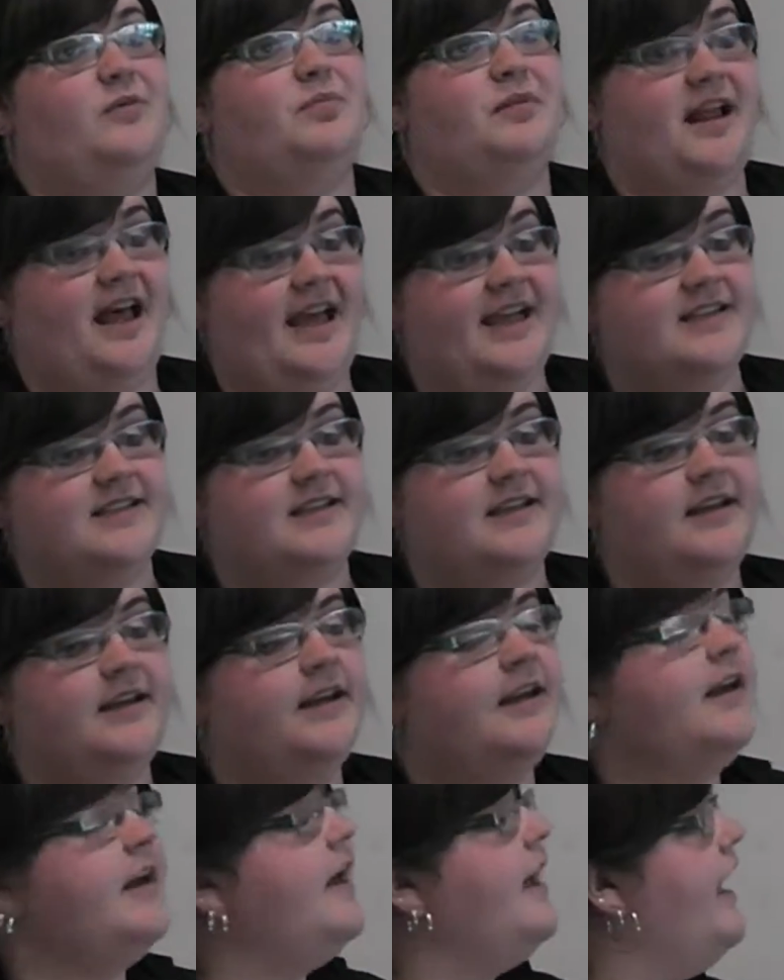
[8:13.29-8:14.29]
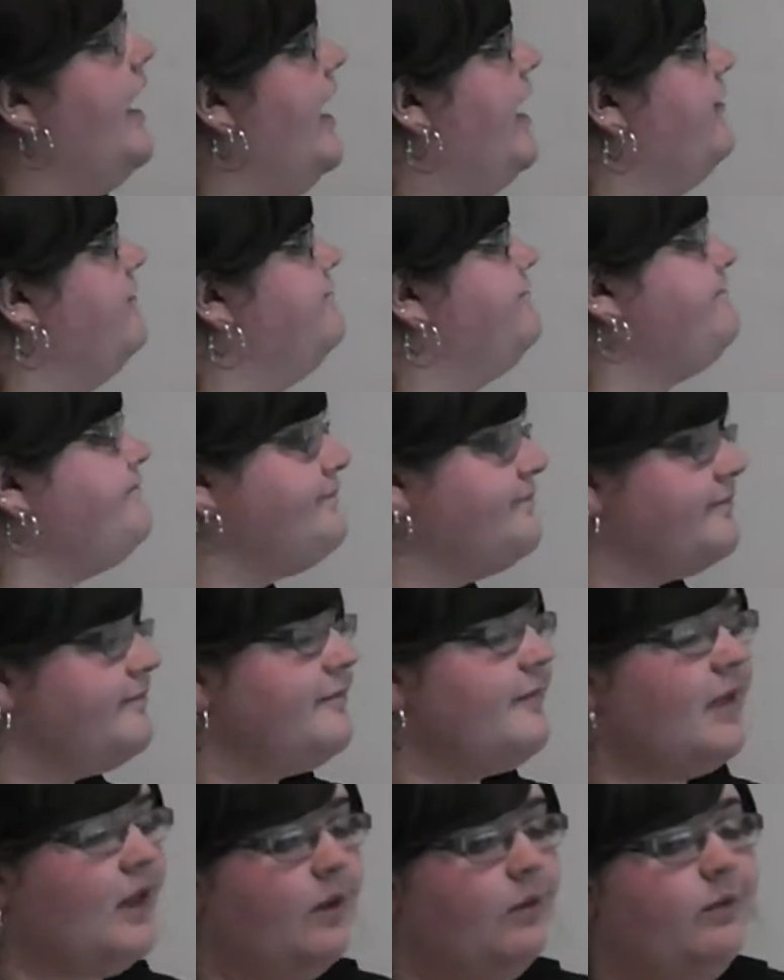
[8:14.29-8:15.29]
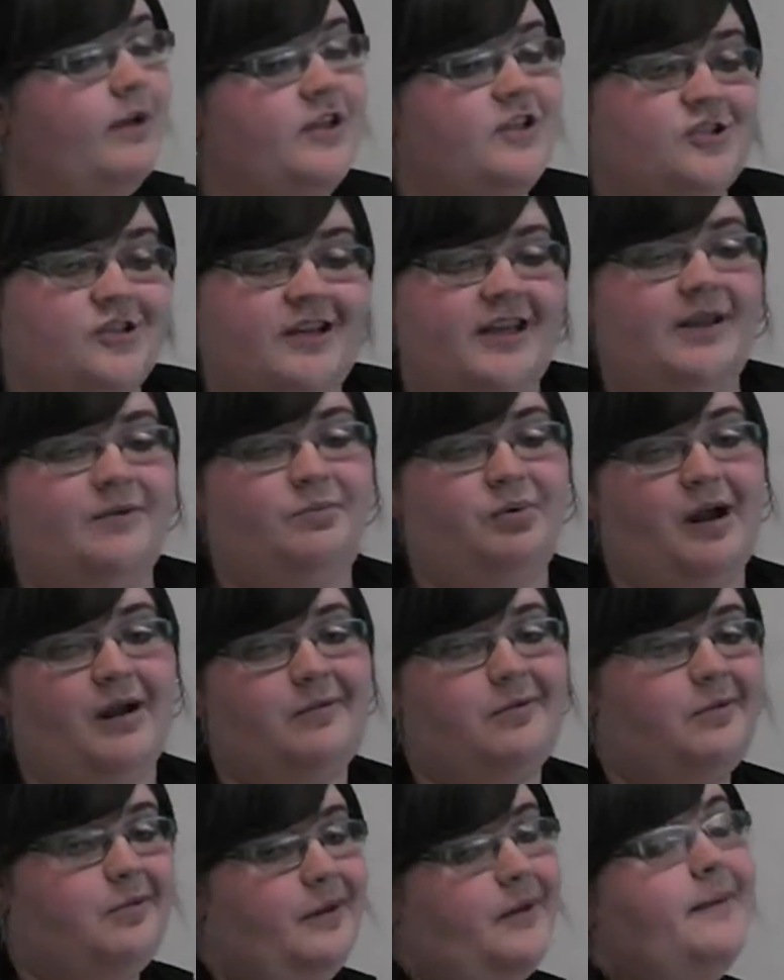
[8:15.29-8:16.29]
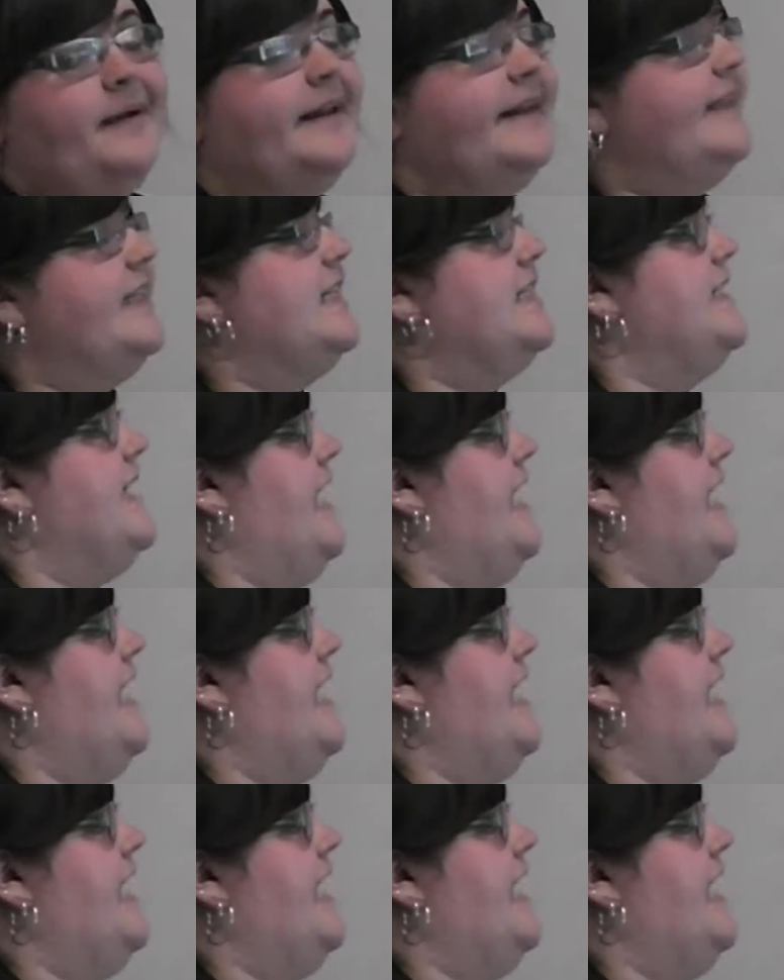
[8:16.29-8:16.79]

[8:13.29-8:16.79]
applies, which it probably will in this